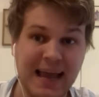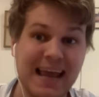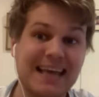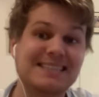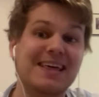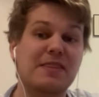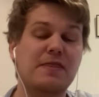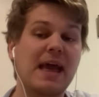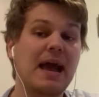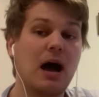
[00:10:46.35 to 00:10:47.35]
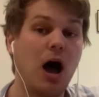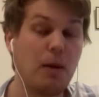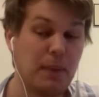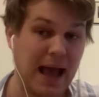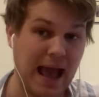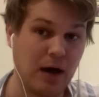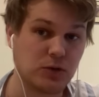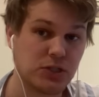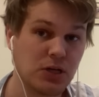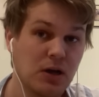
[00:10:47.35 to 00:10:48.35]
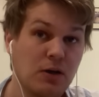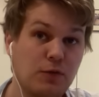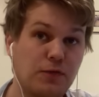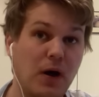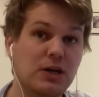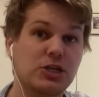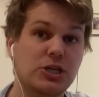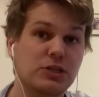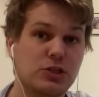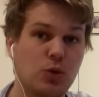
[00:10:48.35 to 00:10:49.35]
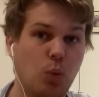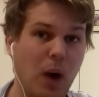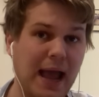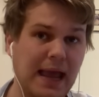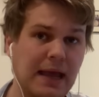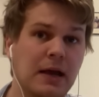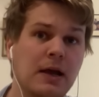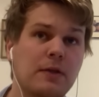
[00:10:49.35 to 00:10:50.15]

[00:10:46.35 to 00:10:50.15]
is that their upper house functions the way